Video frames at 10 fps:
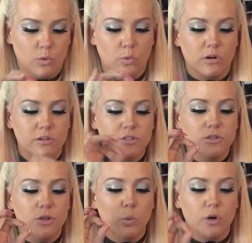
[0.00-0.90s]
The word
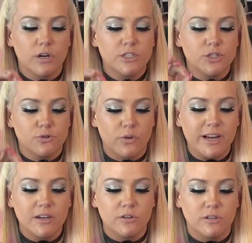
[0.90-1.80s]
the word
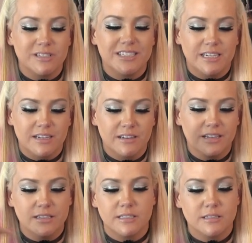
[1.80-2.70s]
strangled
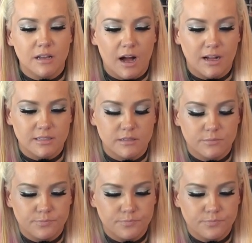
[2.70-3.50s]
is not.